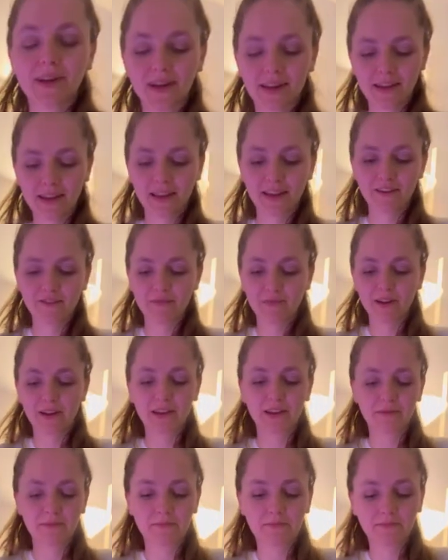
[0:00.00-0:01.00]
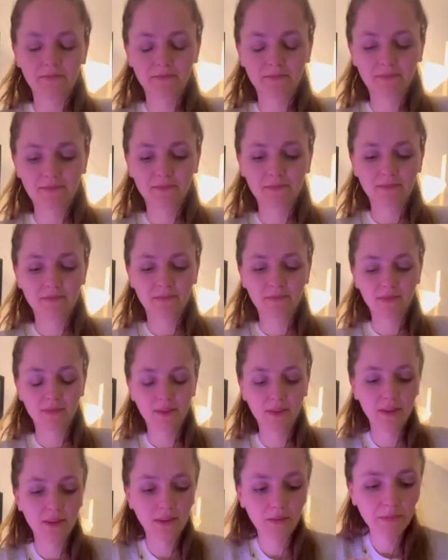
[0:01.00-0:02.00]
I have my
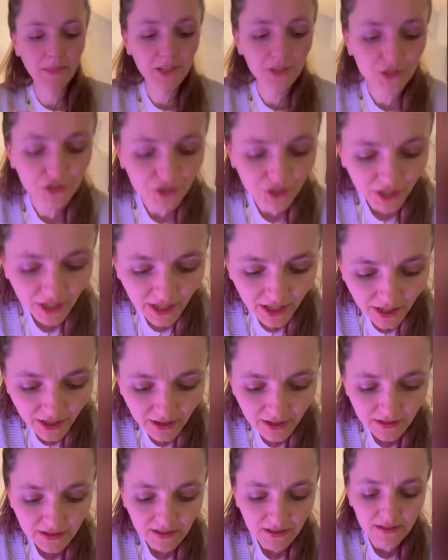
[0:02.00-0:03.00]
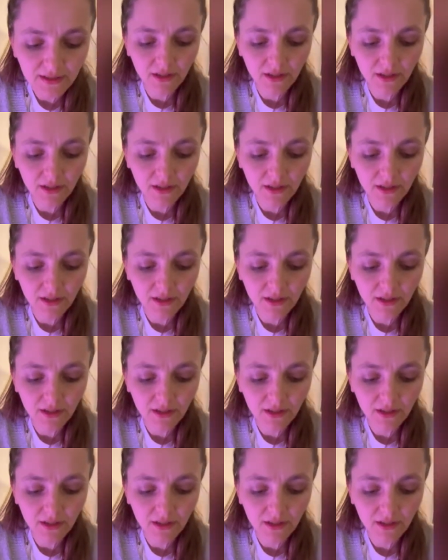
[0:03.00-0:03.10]
mixture here. This is